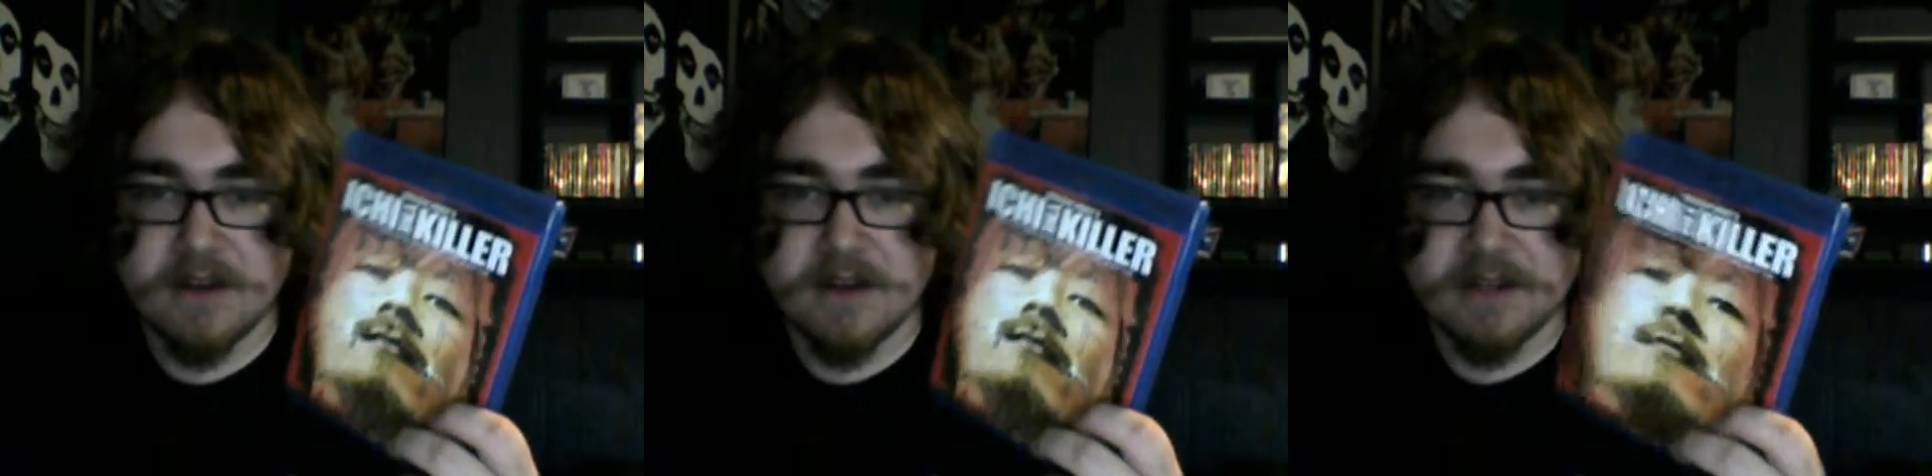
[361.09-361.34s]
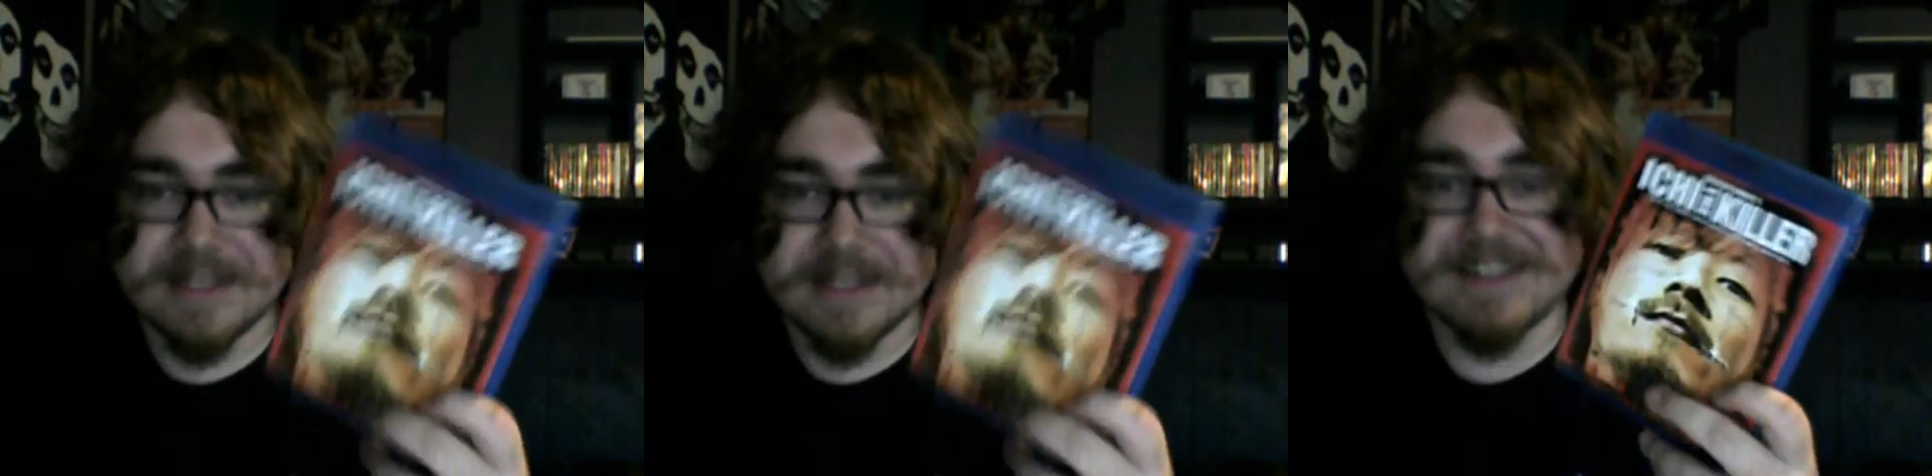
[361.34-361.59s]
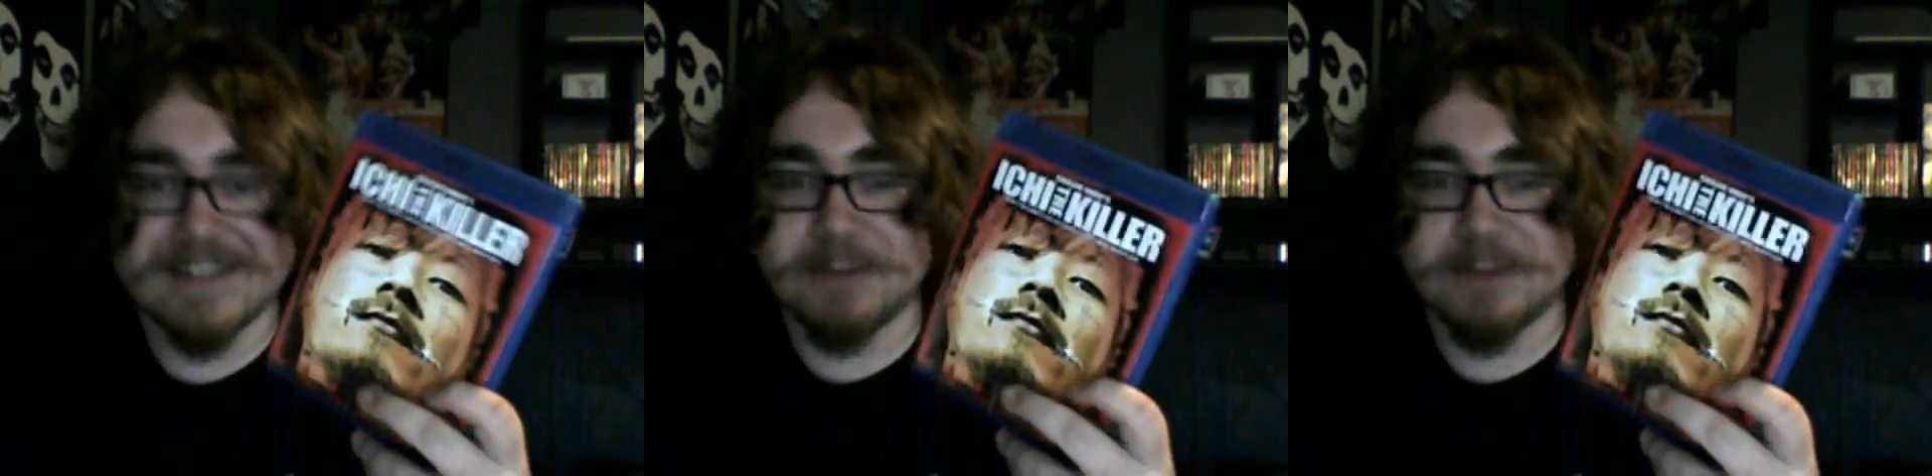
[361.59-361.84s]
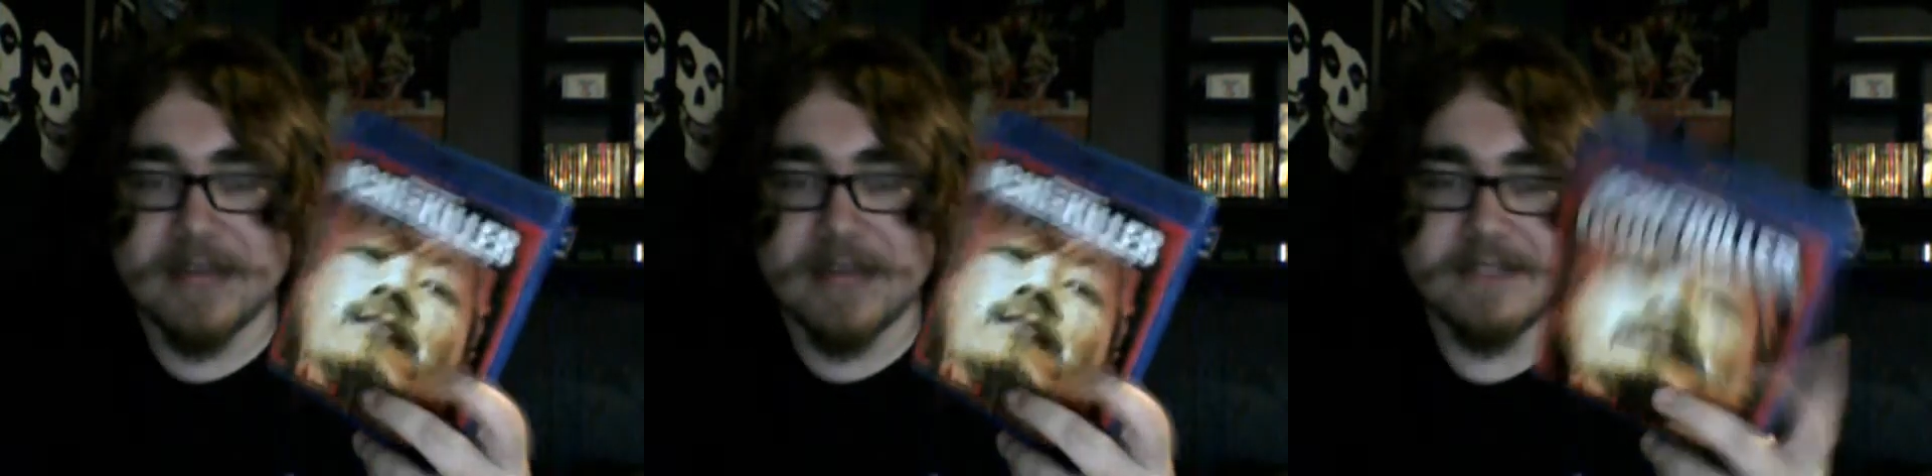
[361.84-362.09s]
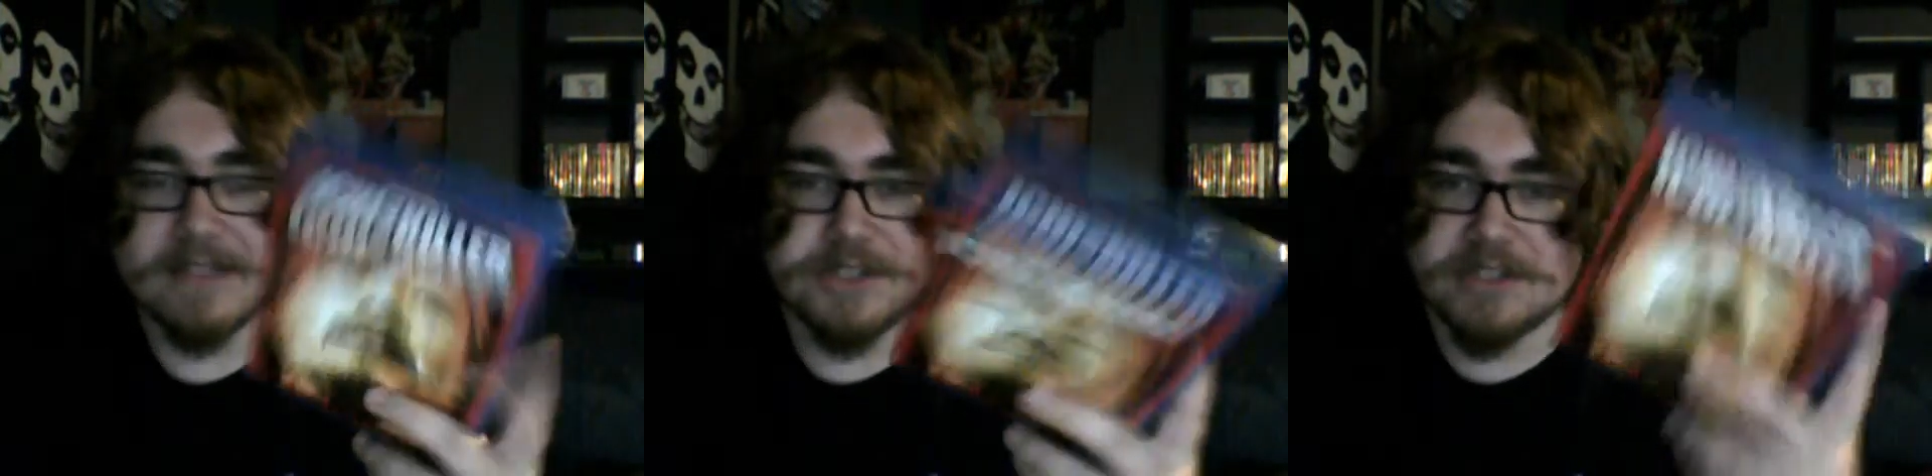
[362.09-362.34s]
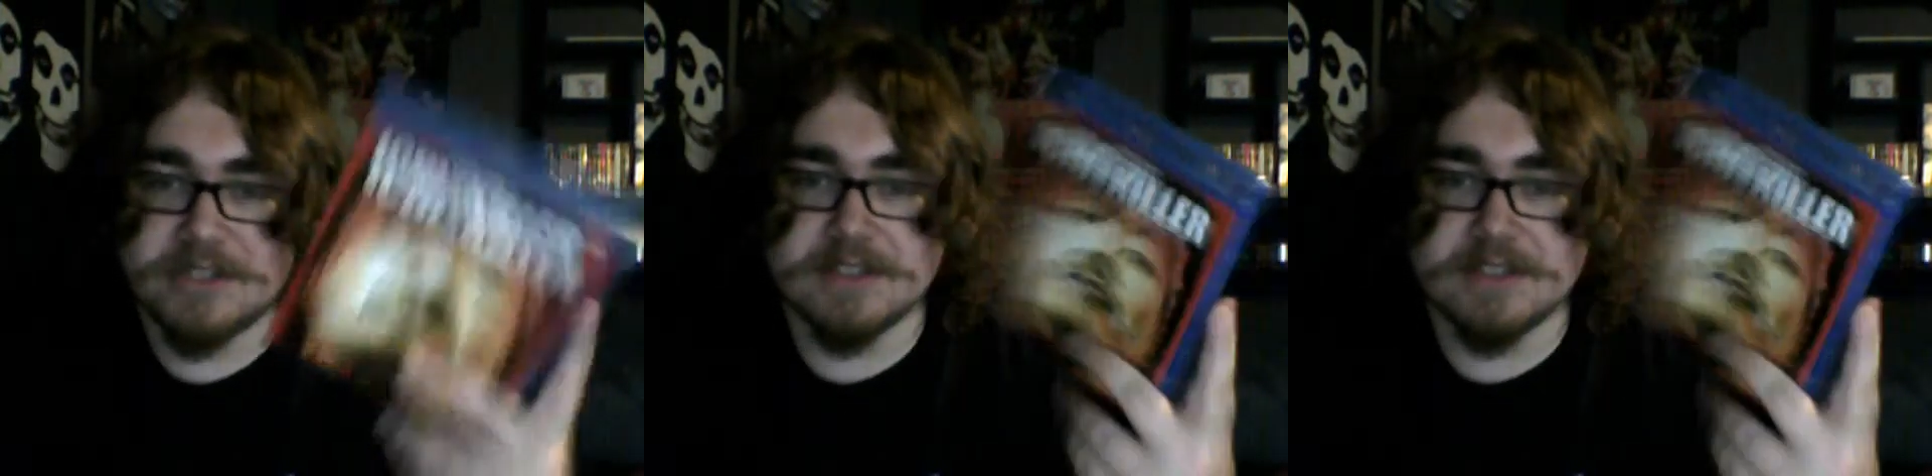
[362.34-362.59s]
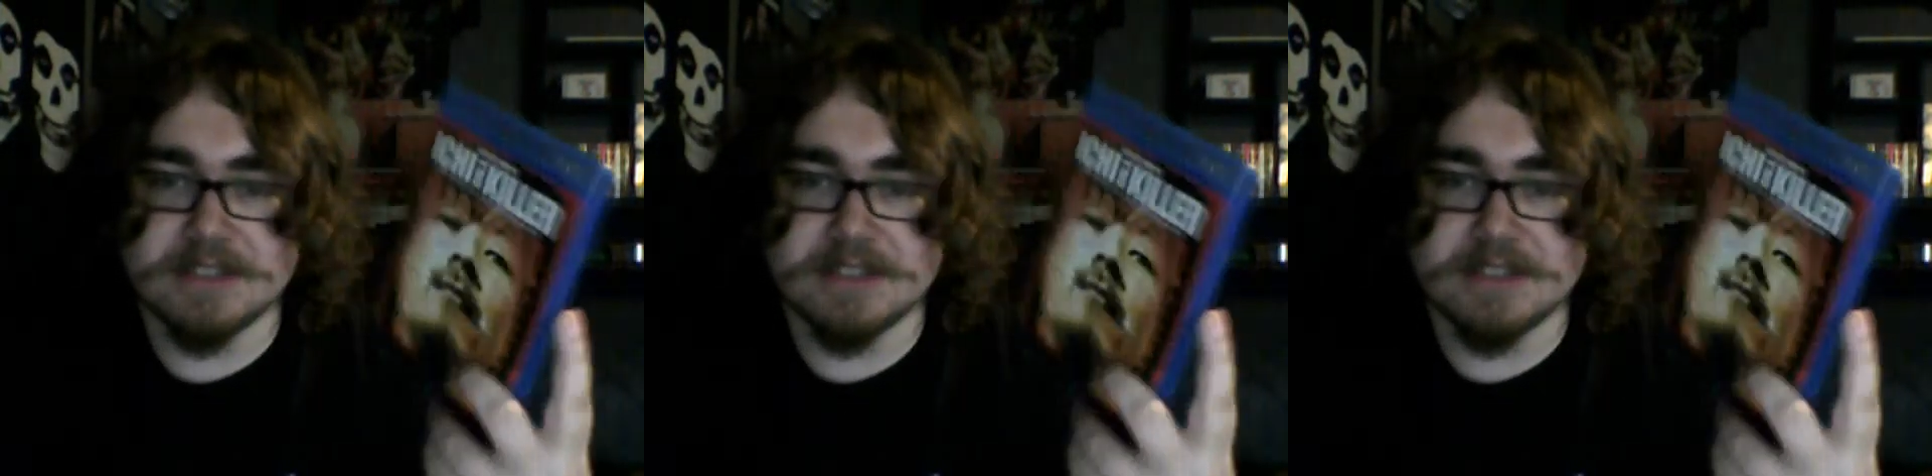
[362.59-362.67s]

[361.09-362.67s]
Because outside the bad CG, this is a